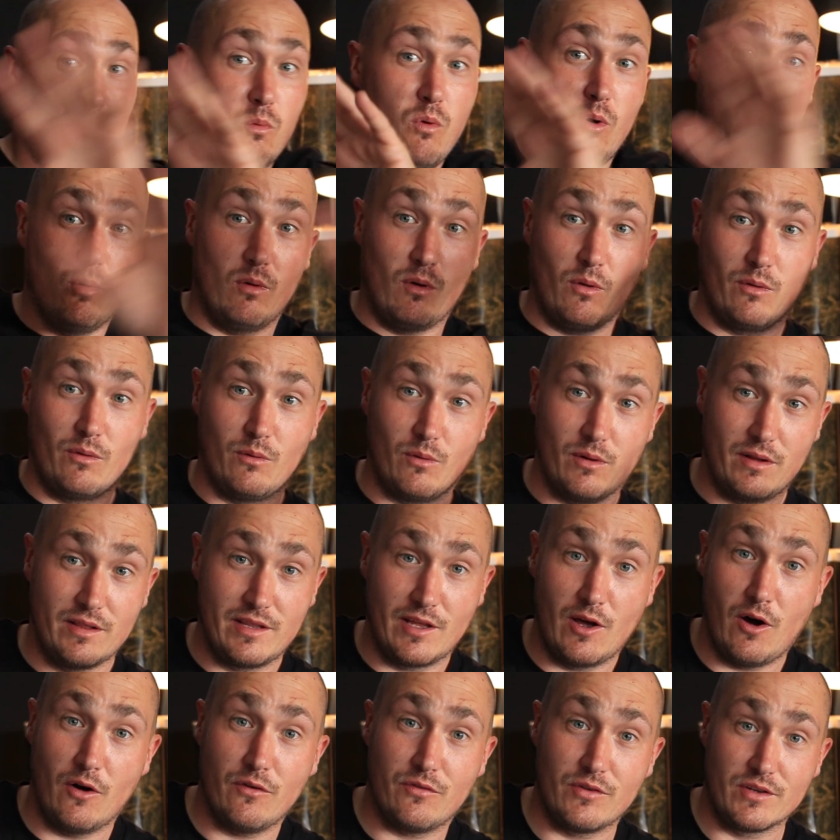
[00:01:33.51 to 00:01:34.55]
wall and all in
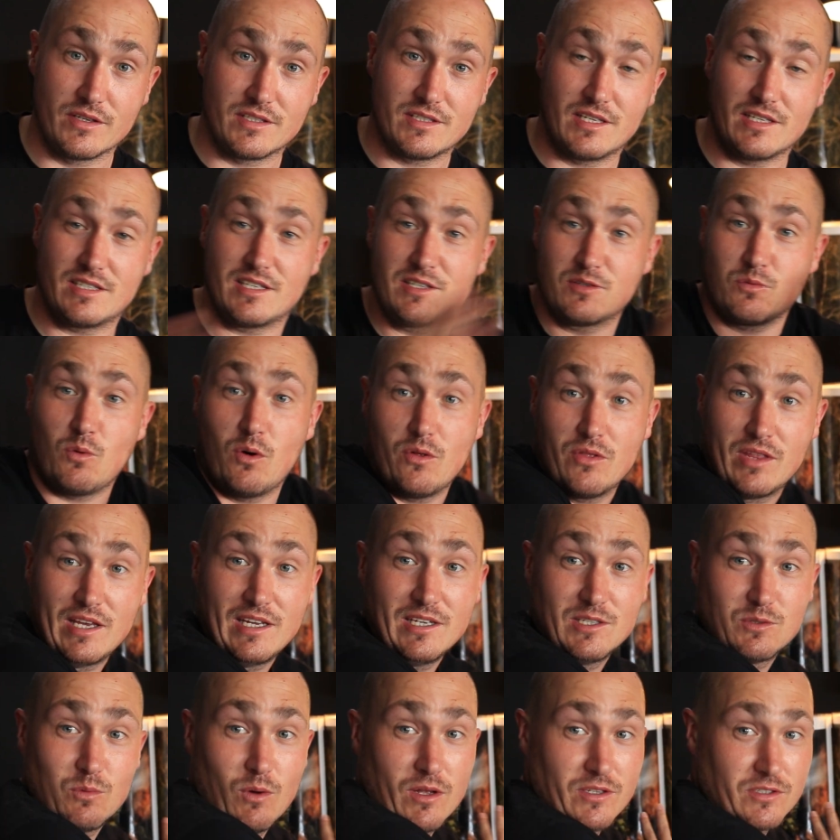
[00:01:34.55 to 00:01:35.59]
the office. This is what
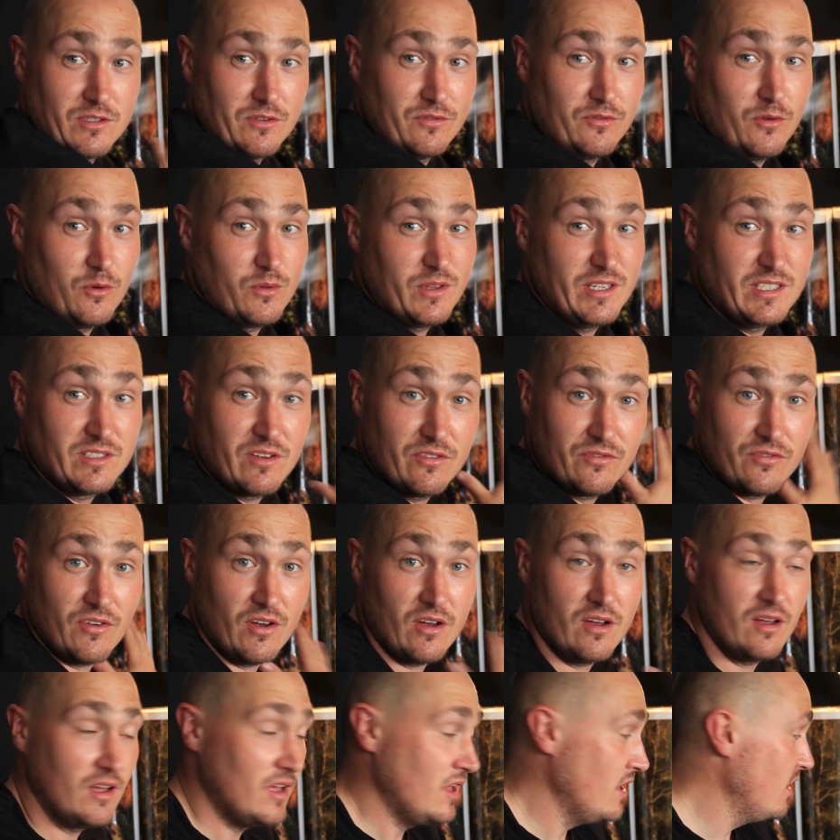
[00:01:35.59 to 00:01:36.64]
these ones are for. These are
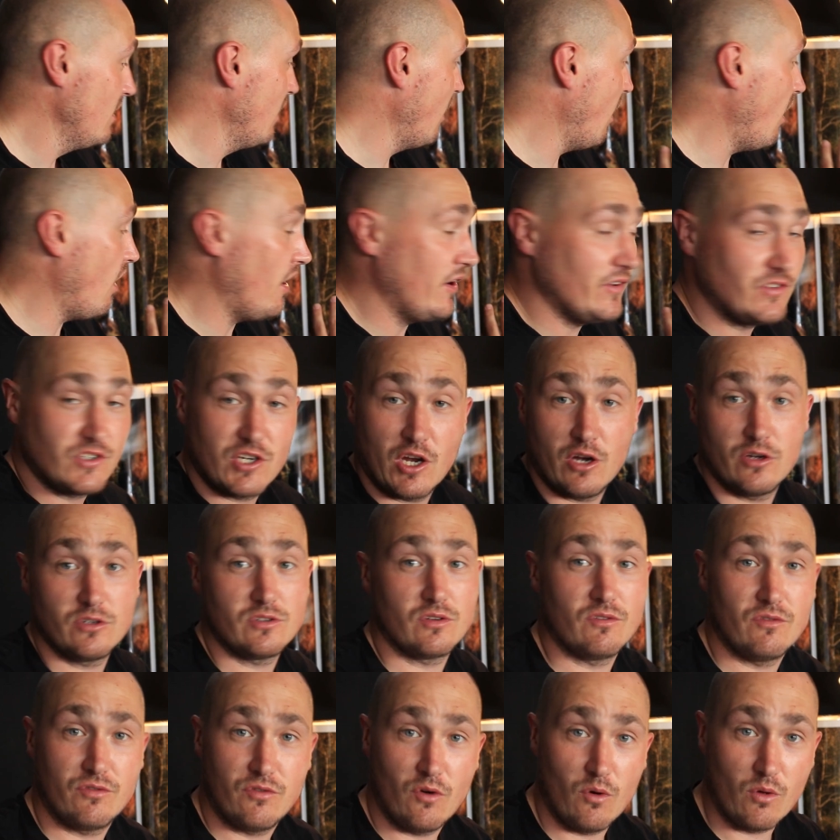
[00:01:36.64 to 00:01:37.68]
for, I've
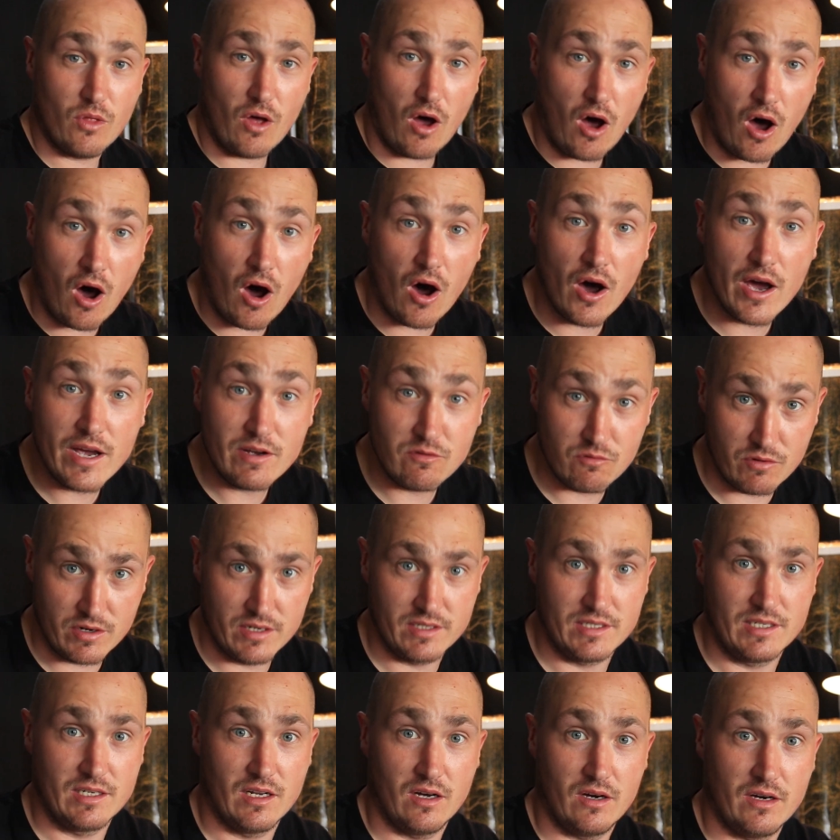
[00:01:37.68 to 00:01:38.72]
chosen for, that I
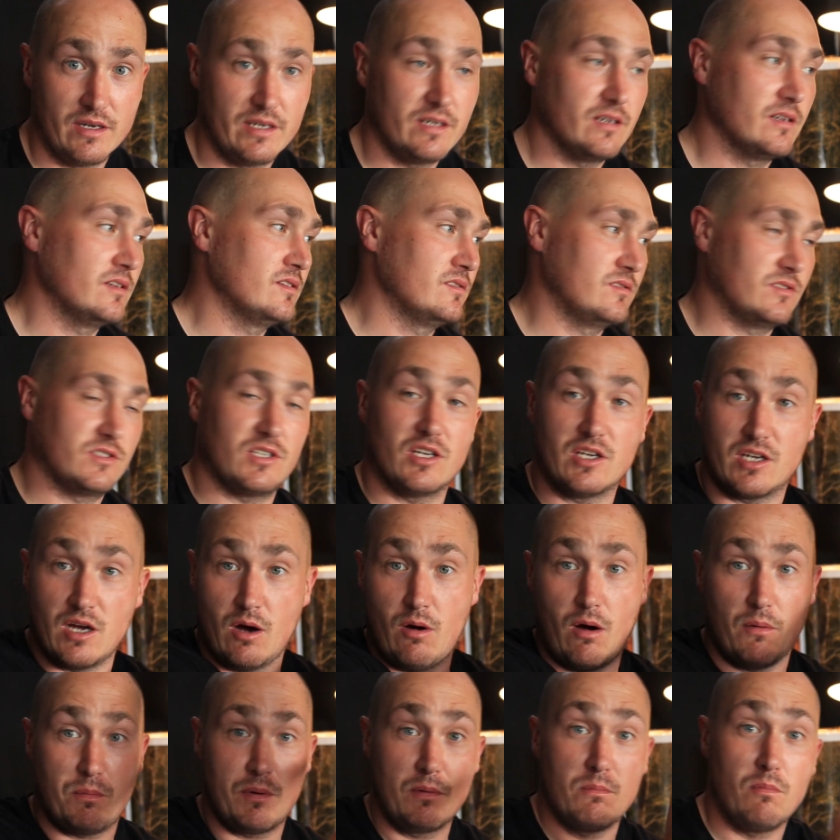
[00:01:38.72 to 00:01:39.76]
really like to
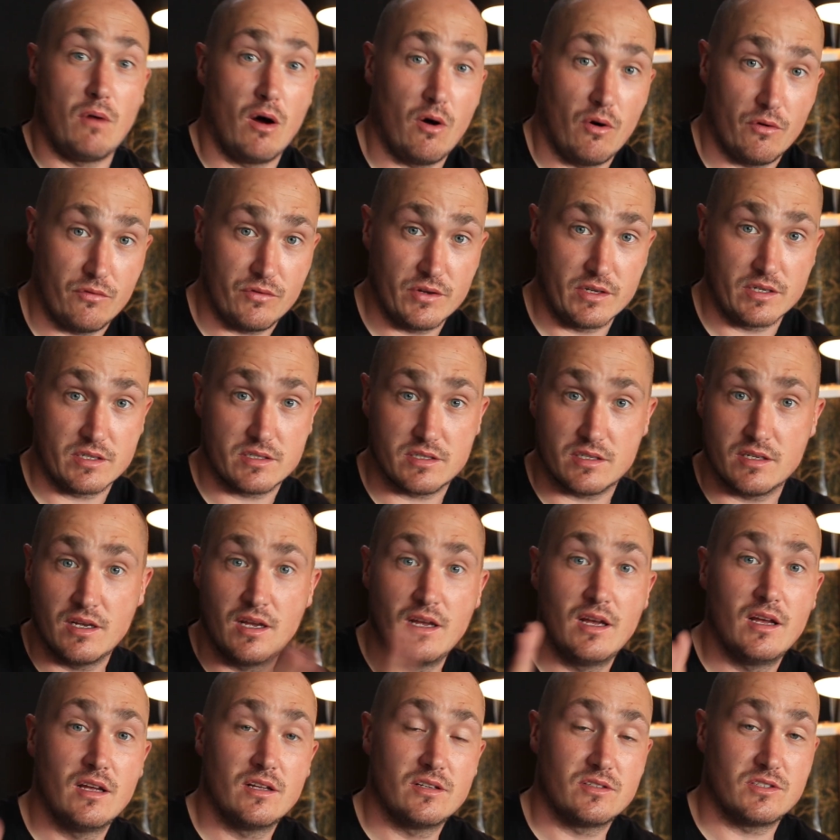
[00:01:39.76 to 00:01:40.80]
go up in my office
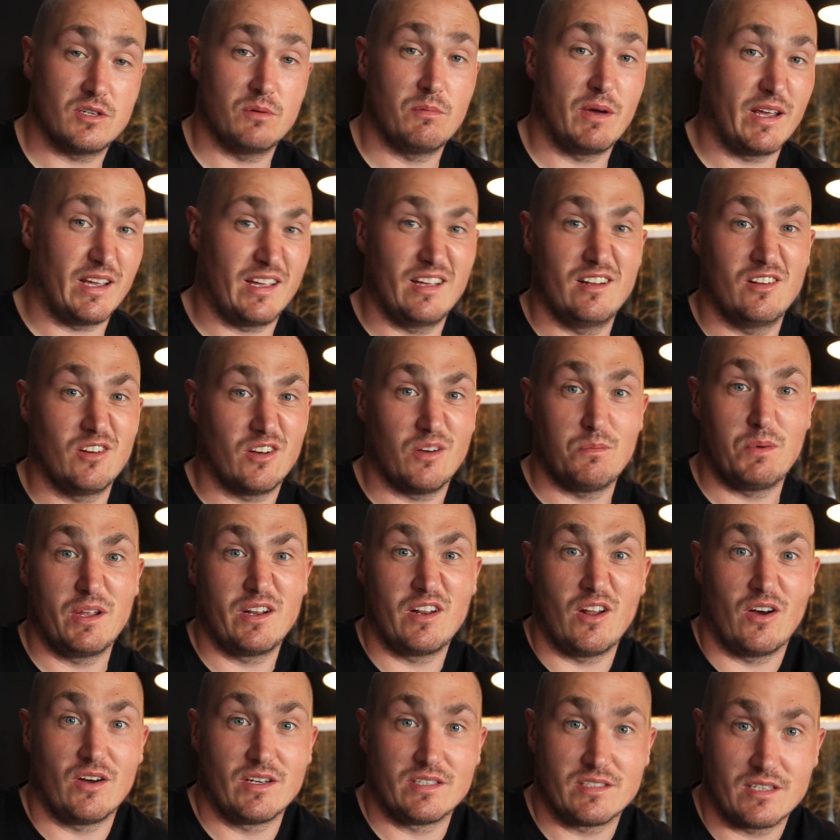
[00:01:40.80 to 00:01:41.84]
to make it look a
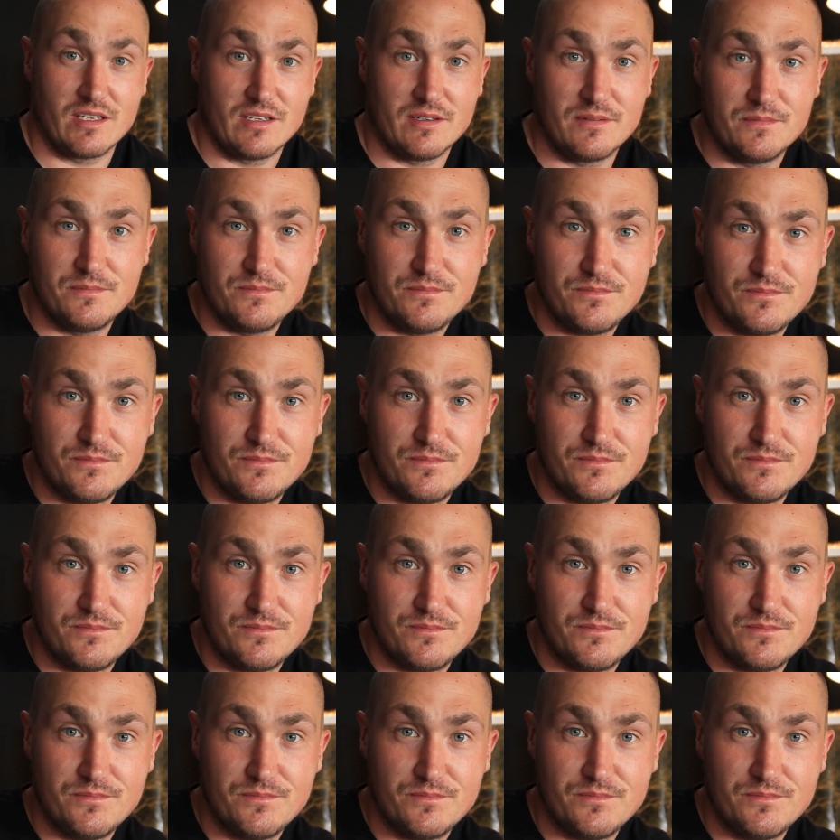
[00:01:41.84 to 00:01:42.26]
bit nicer.